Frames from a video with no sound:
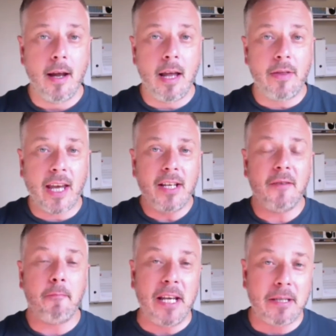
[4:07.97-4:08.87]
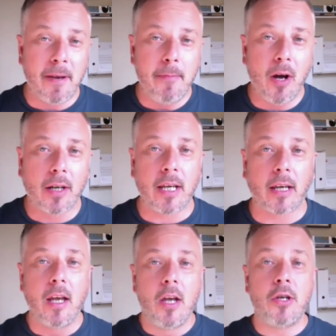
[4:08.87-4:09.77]
In the case of B2B marketing,
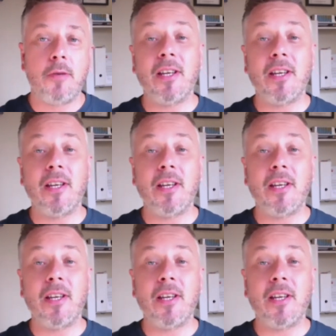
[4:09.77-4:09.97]
you should